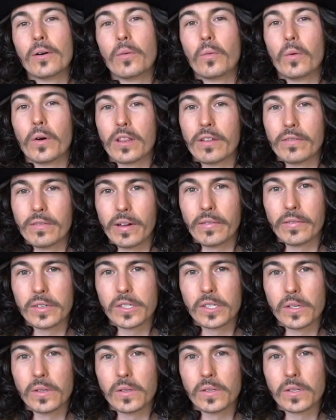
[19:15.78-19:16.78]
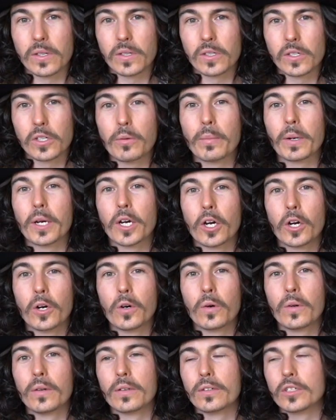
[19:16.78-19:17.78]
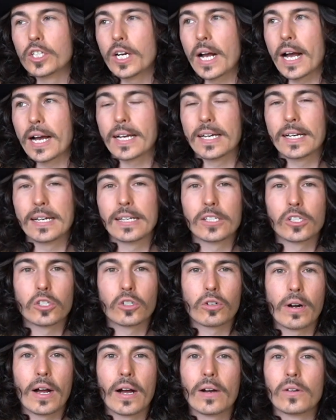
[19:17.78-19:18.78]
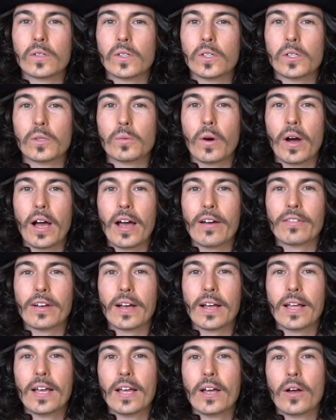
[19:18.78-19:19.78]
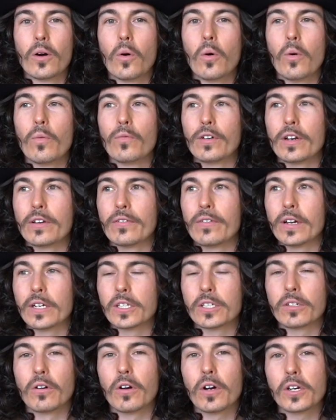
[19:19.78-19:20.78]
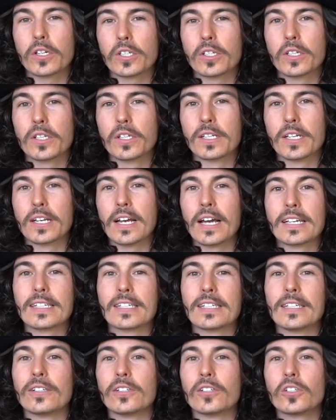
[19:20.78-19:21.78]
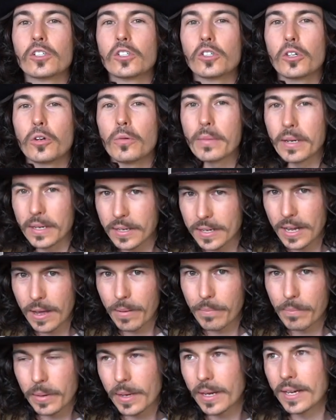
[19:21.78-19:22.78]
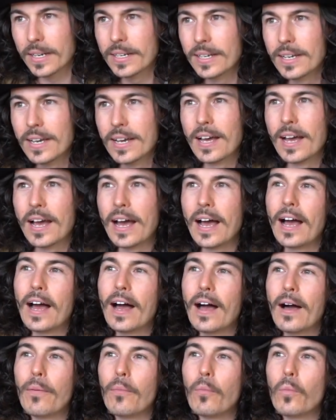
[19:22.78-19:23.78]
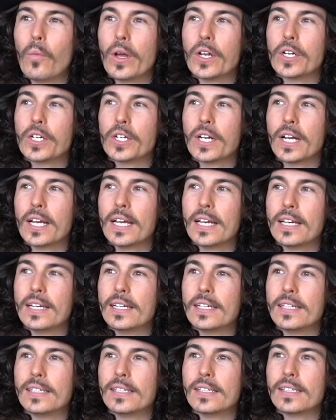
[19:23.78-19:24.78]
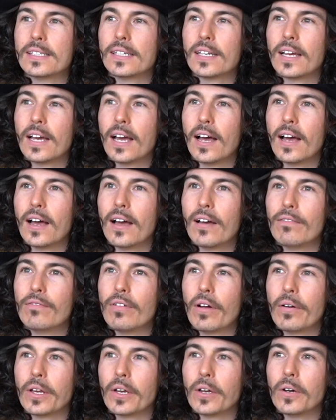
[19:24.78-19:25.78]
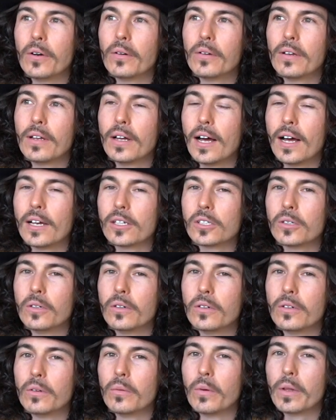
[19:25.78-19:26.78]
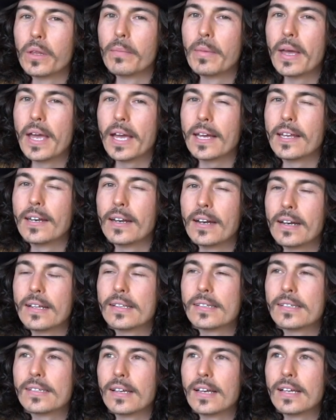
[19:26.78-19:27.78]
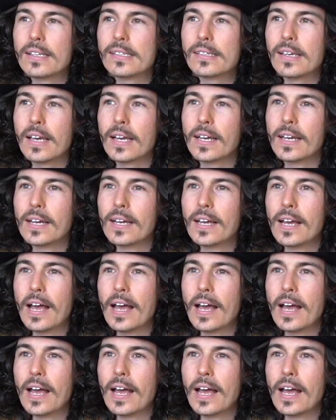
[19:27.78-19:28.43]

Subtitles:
One of the velvet suits is super cool. Jackets, trousers, whatever. Hopefully, fingers crossed, there's a nice little summer campaign, which is very cool. I sort of know what they're making, and it's sick.